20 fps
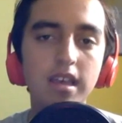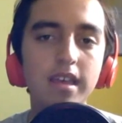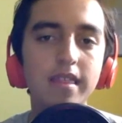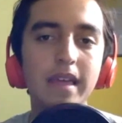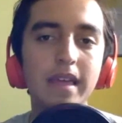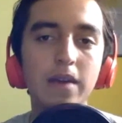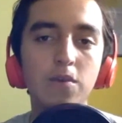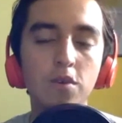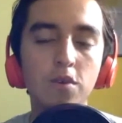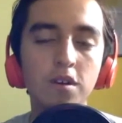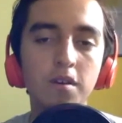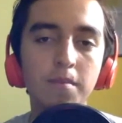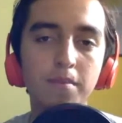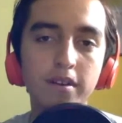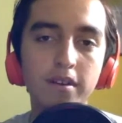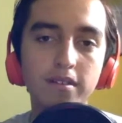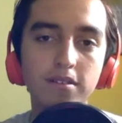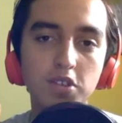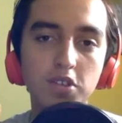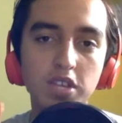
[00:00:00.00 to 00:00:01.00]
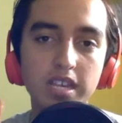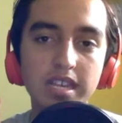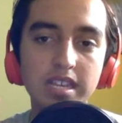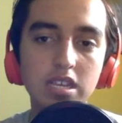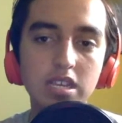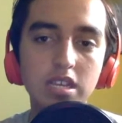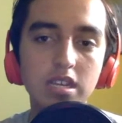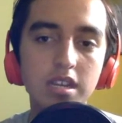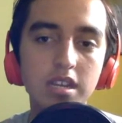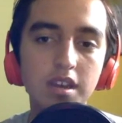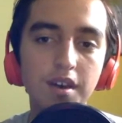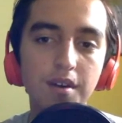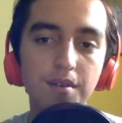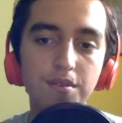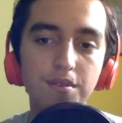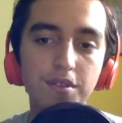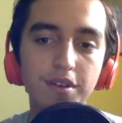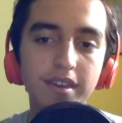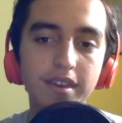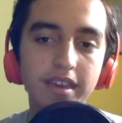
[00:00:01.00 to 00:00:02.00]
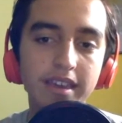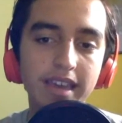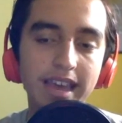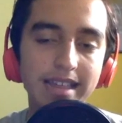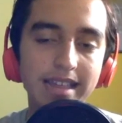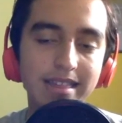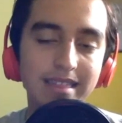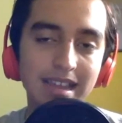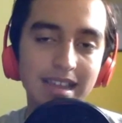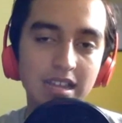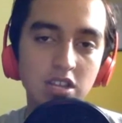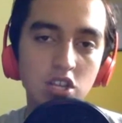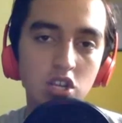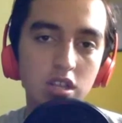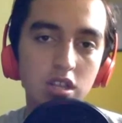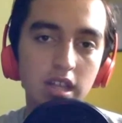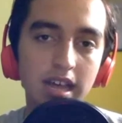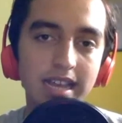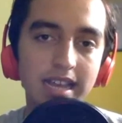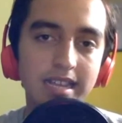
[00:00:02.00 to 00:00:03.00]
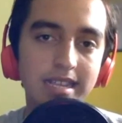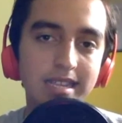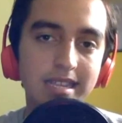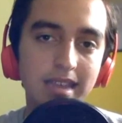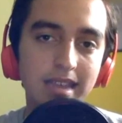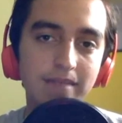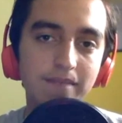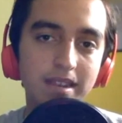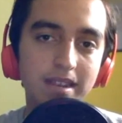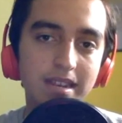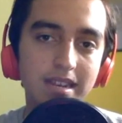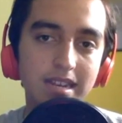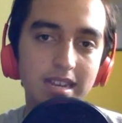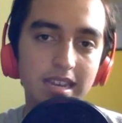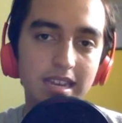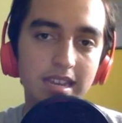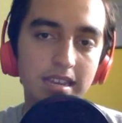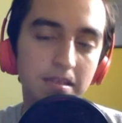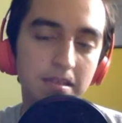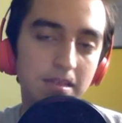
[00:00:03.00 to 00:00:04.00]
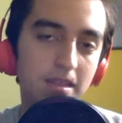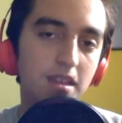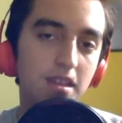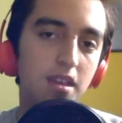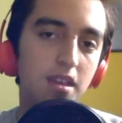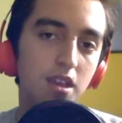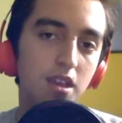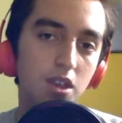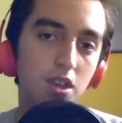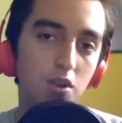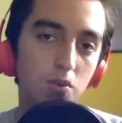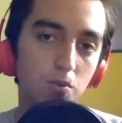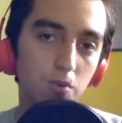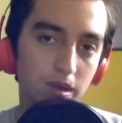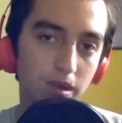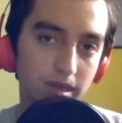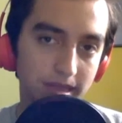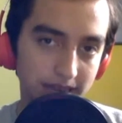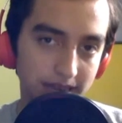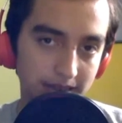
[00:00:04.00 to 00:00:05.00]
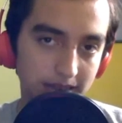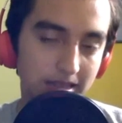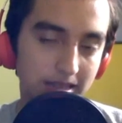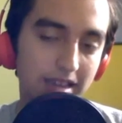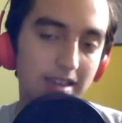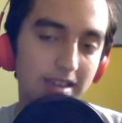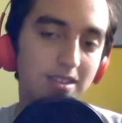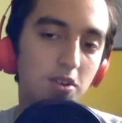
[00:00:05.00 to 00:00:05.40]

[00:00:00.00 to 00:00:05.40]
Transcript: that Warner Brothers is still looking at that July 17th release date.